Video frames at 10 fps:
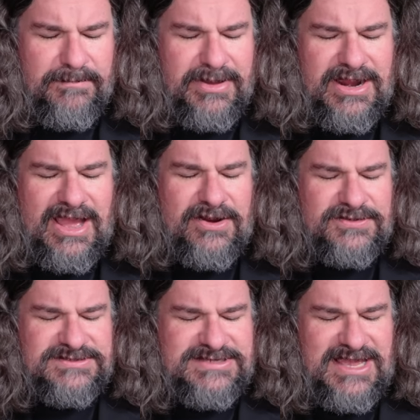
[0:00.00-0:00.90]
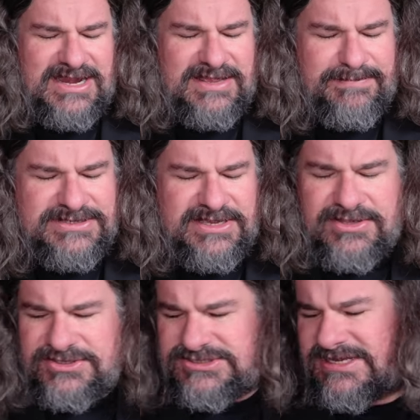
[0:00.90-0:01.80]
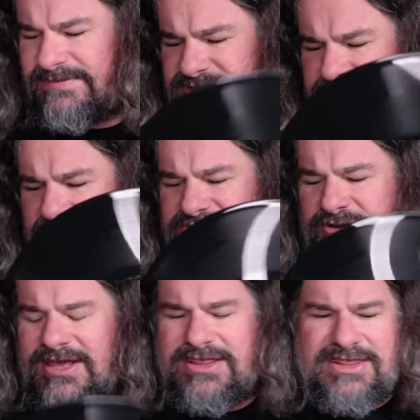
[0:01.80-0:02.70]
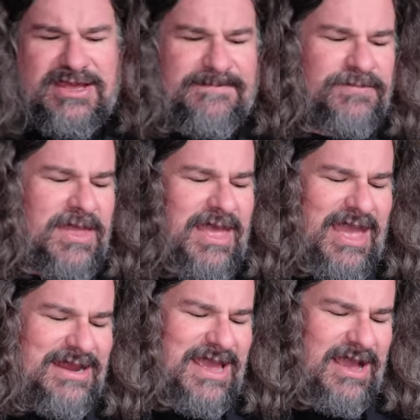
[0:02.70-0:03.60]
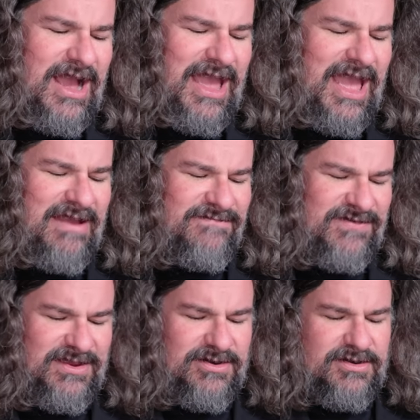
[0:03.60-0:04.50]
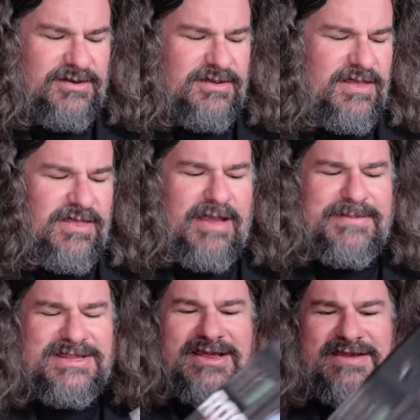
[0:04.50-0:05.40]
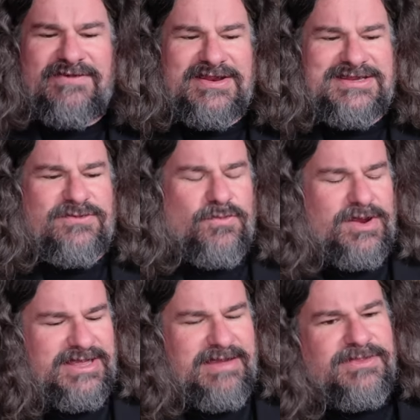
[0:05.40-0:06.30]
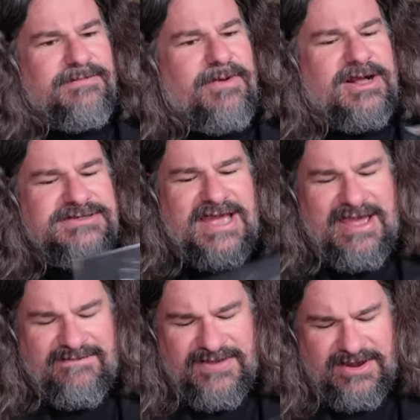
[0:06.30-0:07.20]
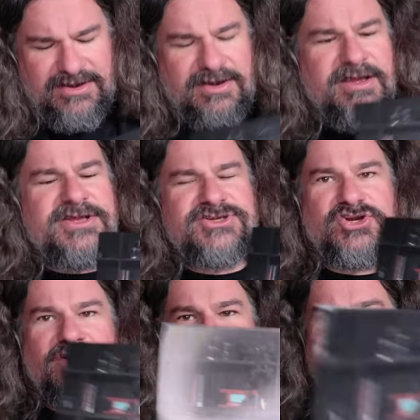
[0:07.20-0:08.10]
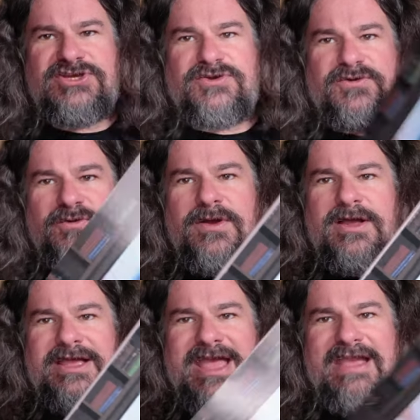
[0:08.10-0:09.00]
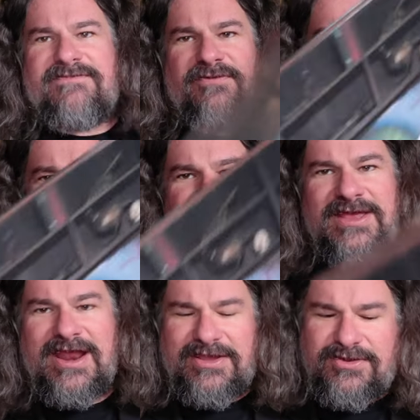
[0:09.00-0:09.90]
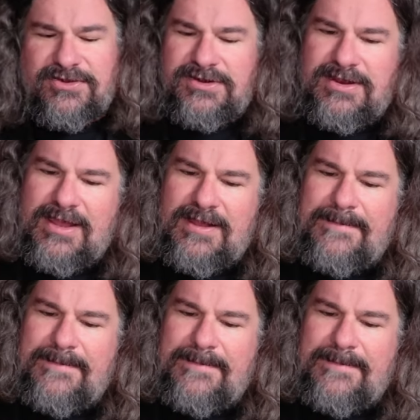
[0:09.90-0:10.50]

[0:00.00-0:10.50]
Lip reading: but I don't see any particular seam splits or anything. And yeah, I have here, I mean, if I didn't want to keep in the box, I have here sort of two gatefolds that I could